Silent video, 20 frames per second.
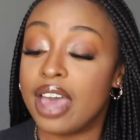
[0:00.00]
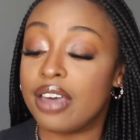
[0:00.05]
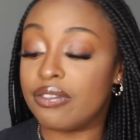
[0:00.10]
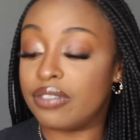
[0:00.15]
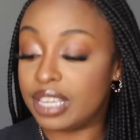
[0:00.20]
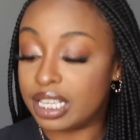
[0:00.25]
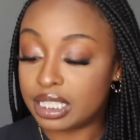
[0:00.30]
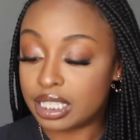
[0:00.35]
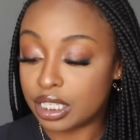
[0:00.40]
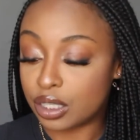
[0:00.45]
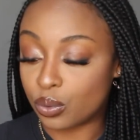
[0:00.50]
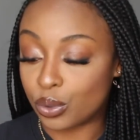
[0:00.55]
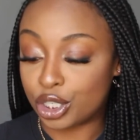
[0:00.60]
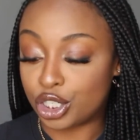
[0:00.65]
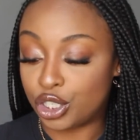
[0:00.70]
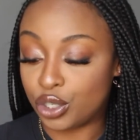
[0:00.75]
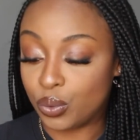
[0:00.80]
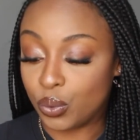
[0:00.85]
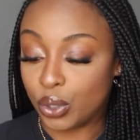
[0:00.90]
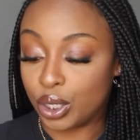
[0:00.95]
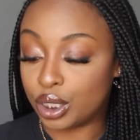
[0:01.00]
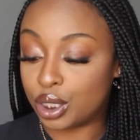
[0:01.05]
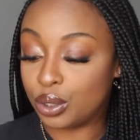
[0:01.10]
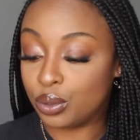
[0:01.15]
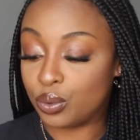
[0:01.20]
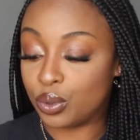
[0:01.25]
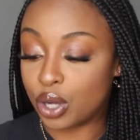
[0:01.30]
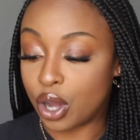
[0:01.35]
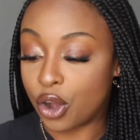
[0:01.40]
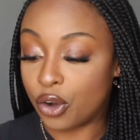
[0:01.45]
this is what you want
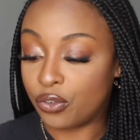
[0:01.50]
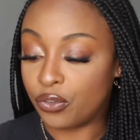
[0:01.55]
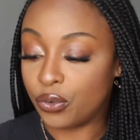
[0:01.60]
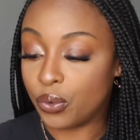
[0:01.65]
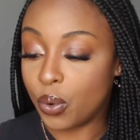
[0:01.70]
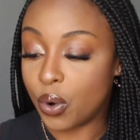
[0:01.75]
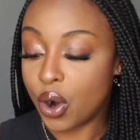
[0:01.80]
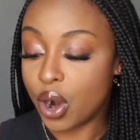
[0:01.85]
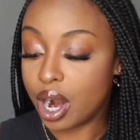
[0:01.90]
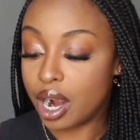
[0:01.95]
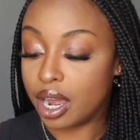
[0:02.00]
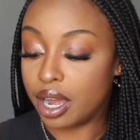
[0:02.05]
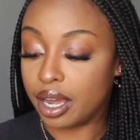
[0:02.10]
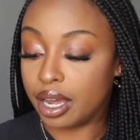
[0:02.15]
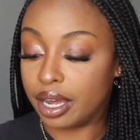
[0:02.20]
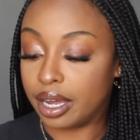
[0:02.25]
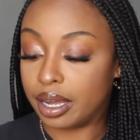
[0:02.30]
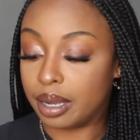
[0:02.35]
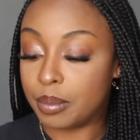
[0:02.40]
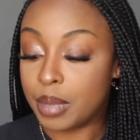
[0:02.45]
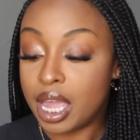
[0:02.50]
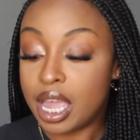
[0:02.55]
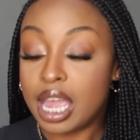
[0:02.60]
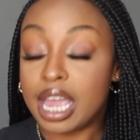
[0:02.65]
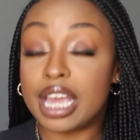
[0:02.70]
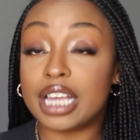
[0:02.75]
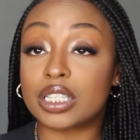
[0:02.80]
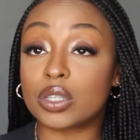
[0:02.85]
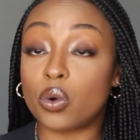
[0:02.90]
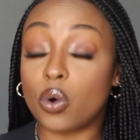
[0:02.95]
to go for.
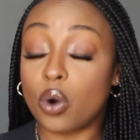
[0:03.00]
It's